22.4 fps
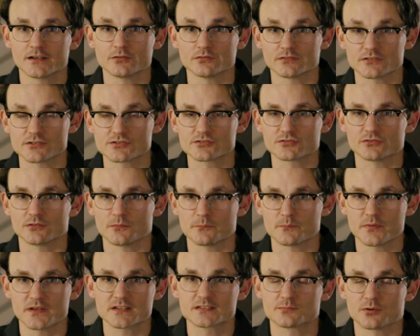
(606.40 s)
you'll ensure the
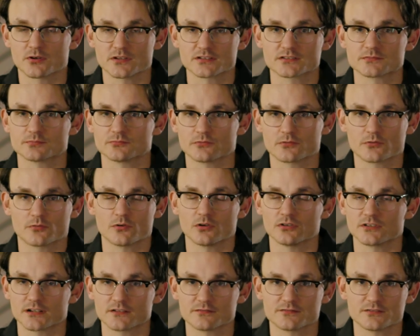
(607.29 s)
best possible
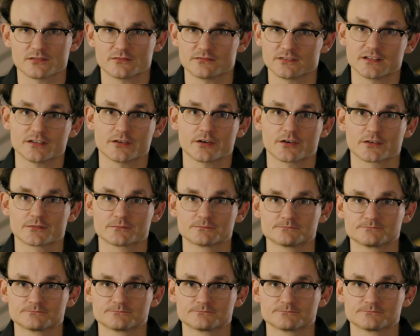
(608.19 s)
quality for your video.